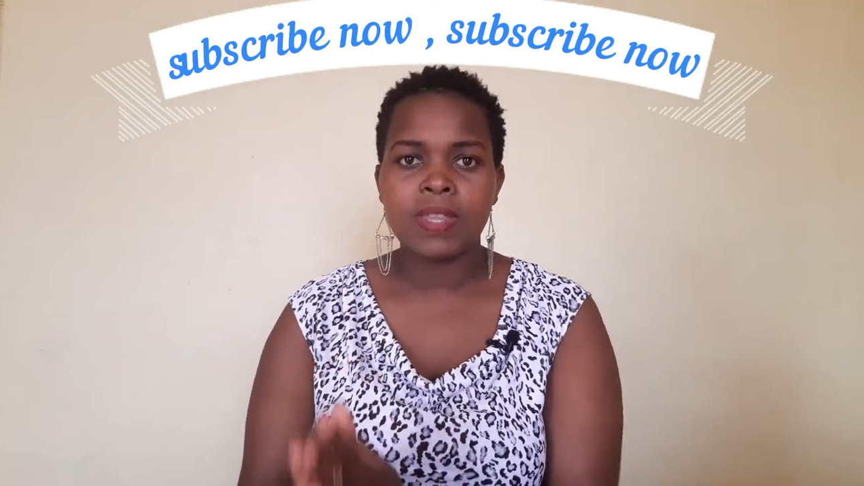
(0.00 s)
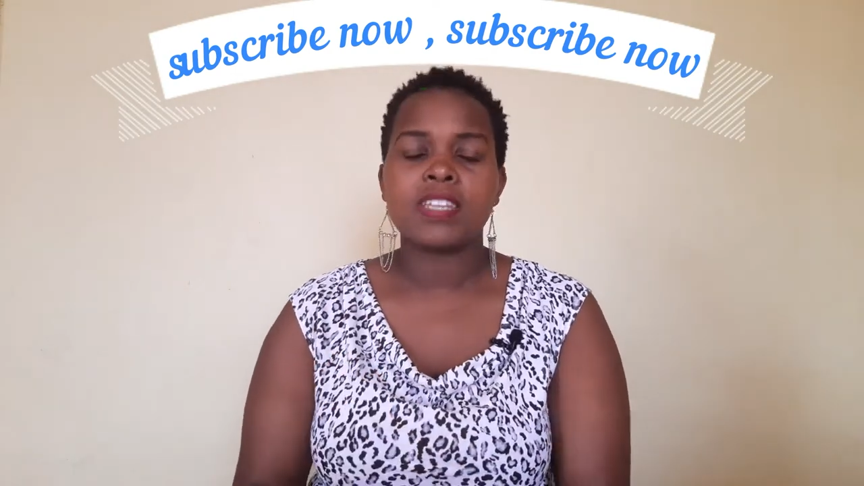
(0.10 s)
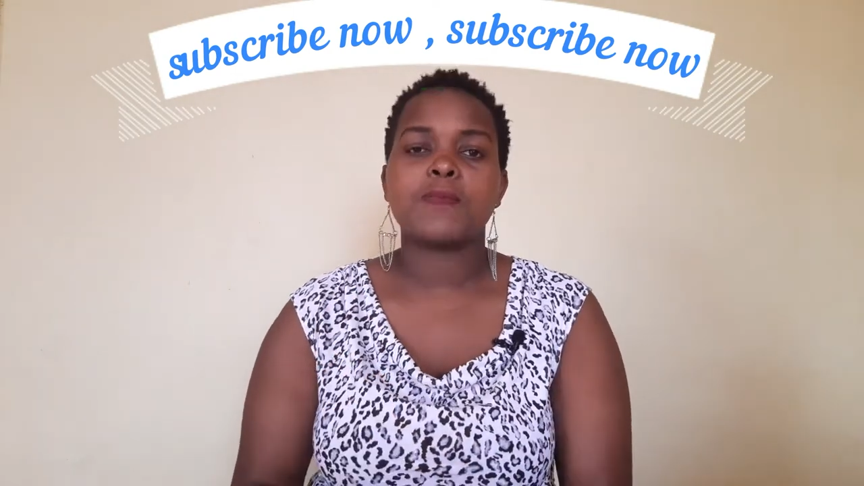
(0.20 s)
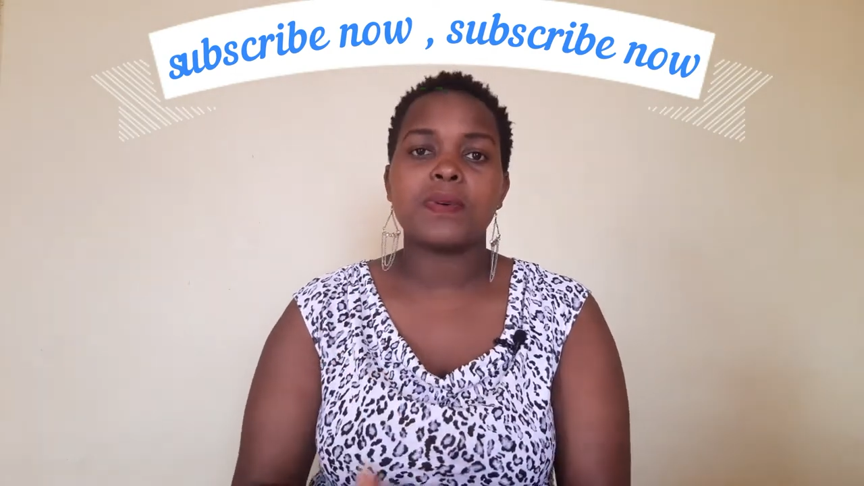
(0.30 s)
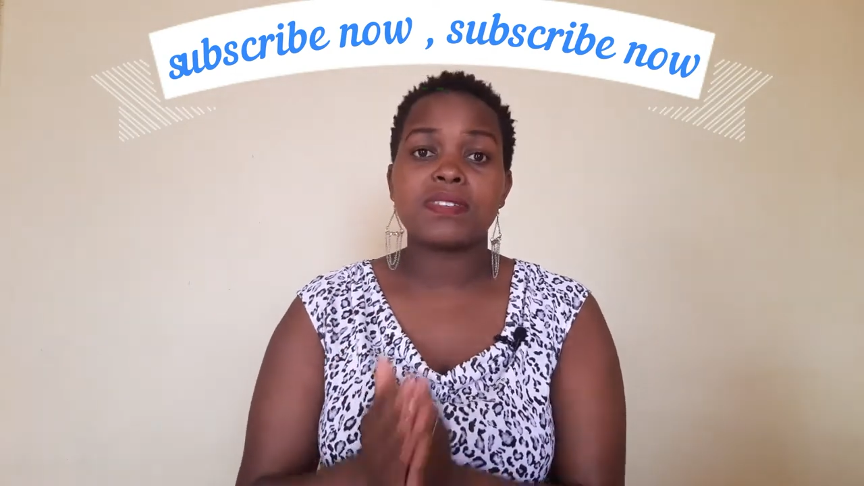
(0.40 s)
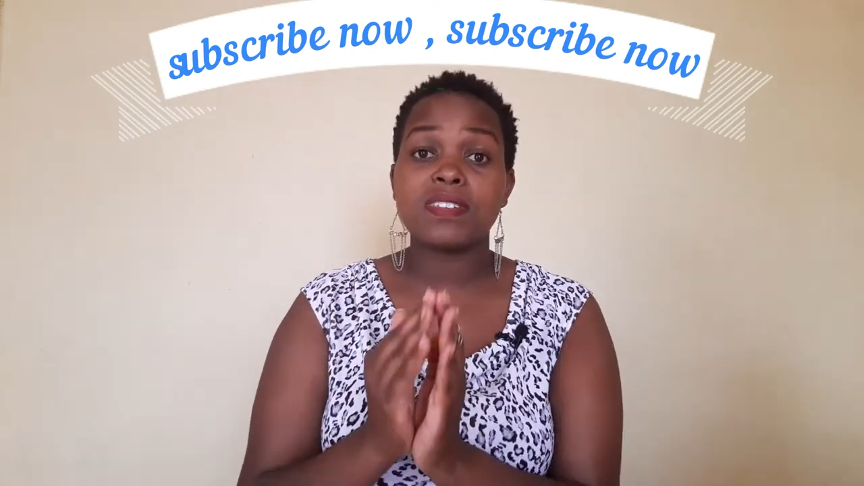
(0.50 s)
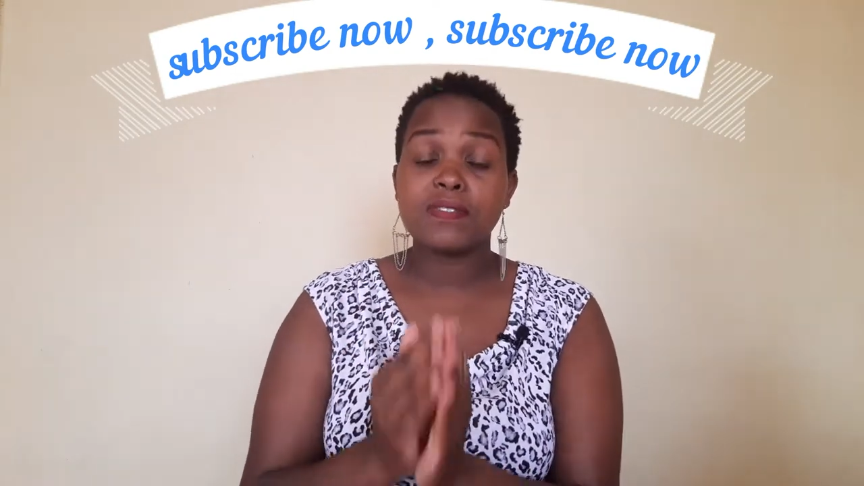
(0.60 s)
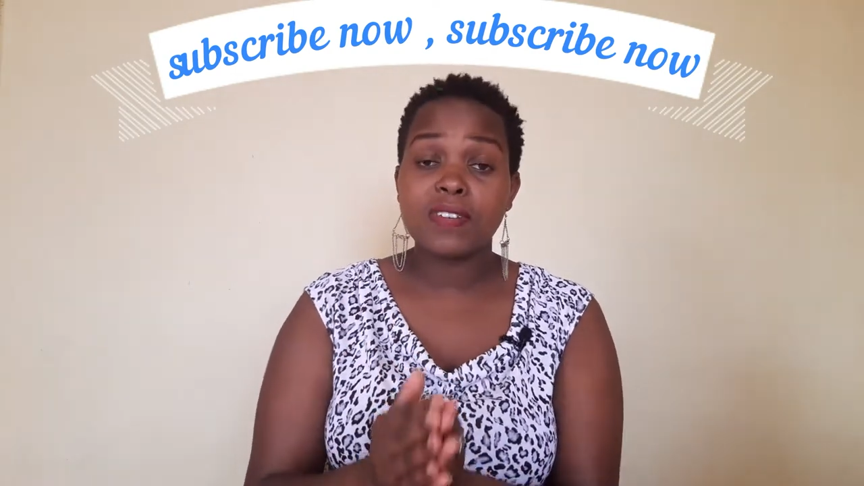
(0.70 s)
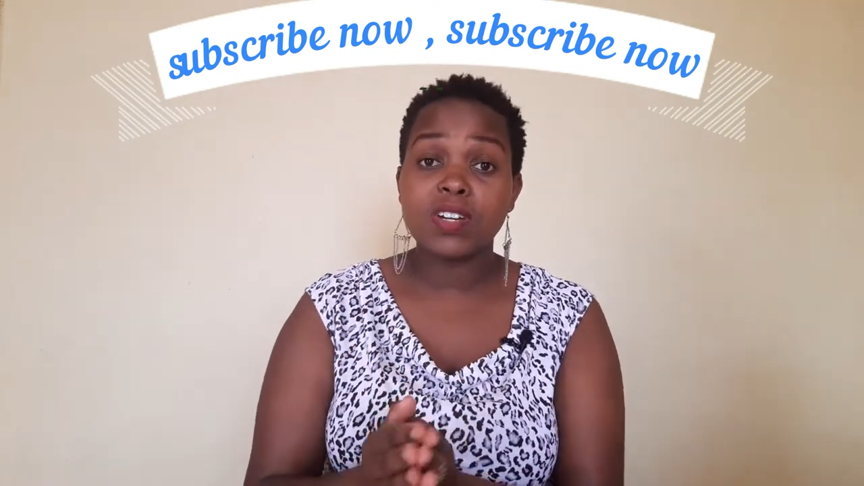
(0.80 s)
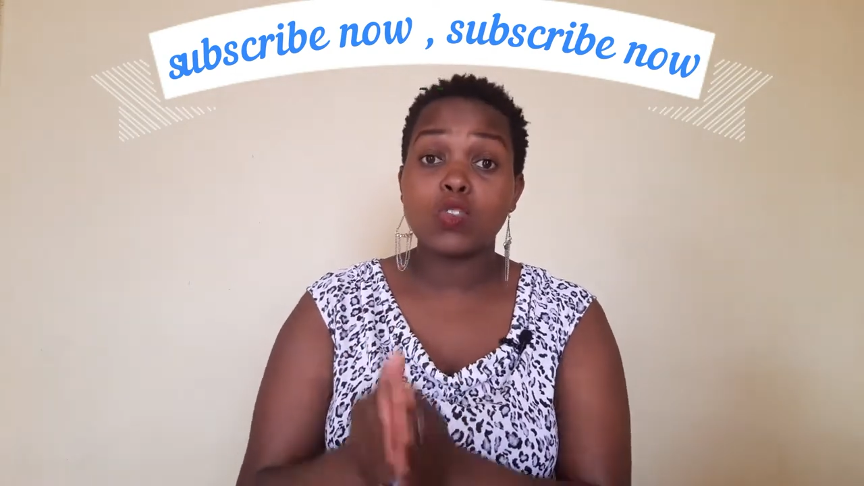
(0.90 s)

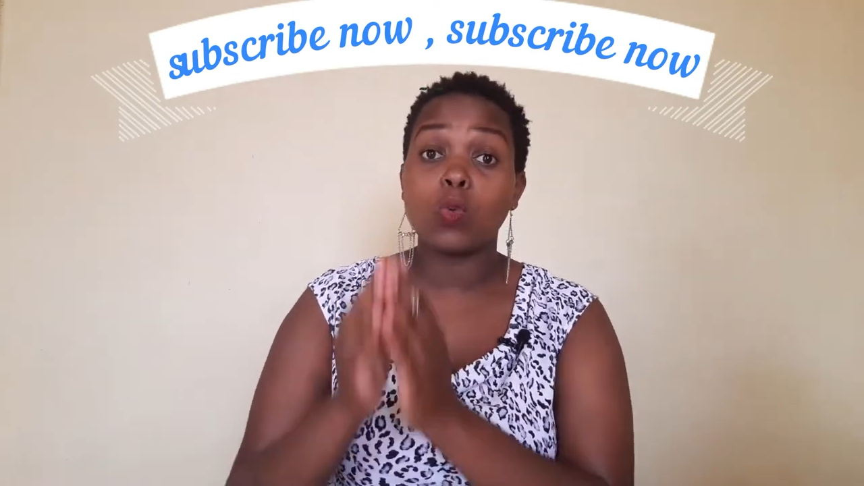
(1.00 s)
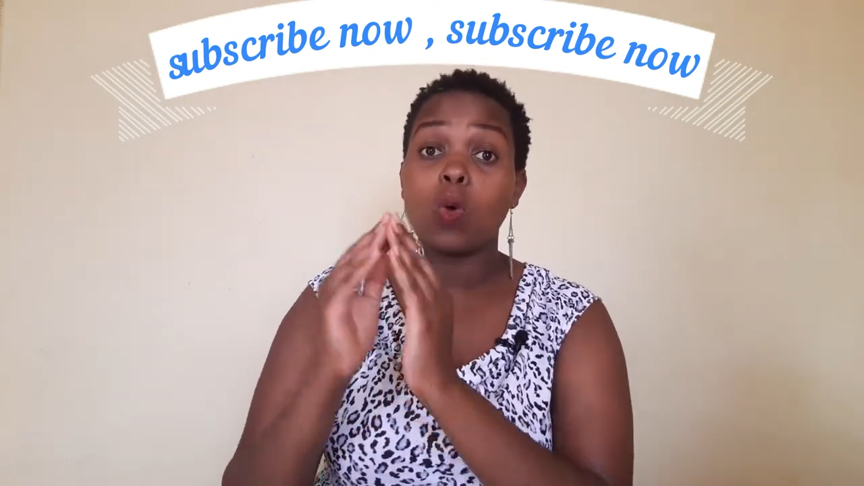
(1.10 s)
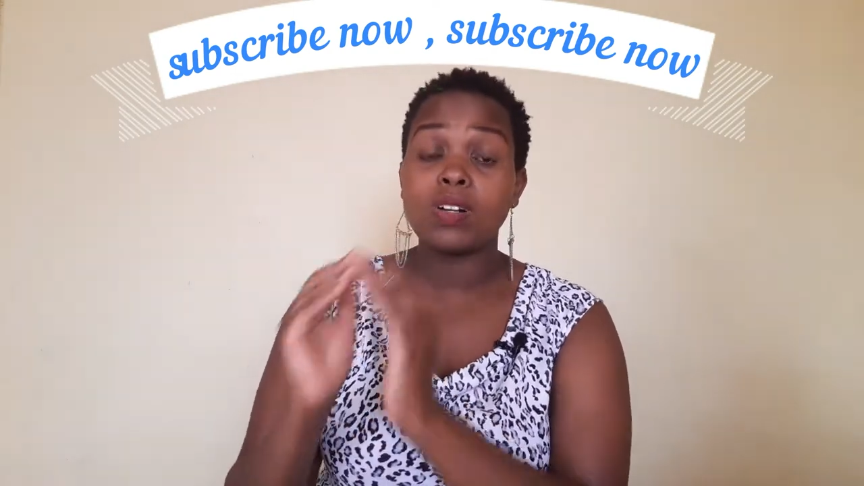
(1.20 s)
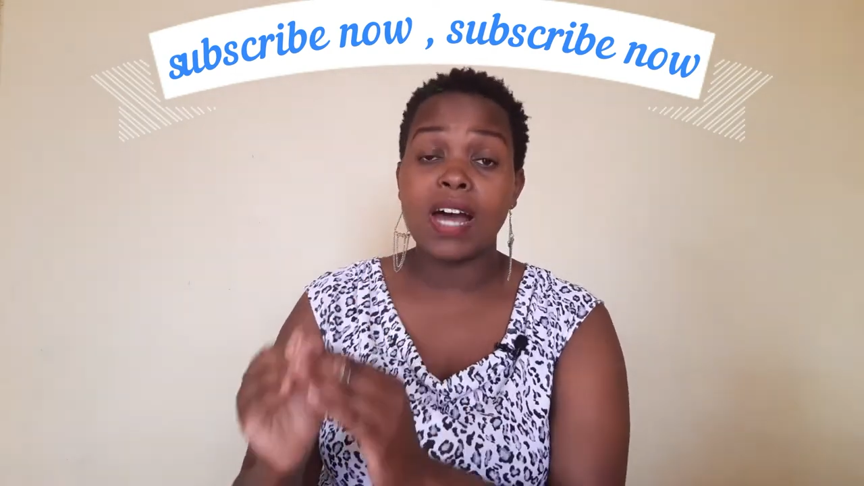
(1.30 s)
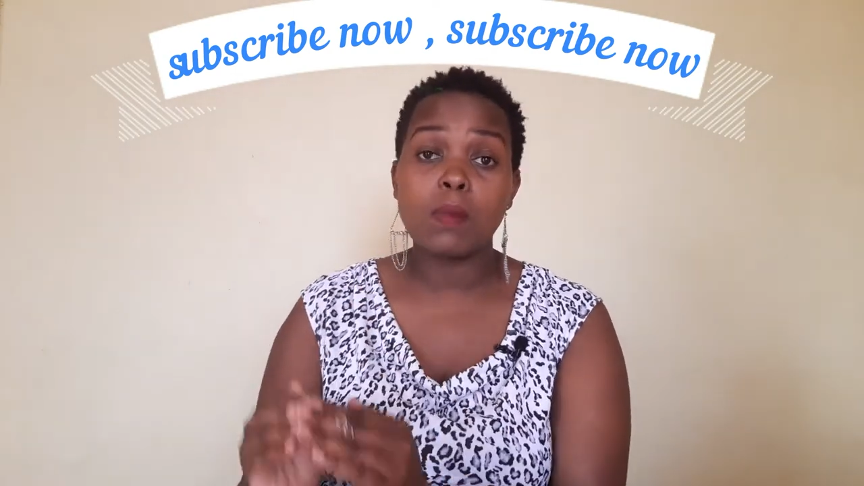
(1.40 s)
specific to water.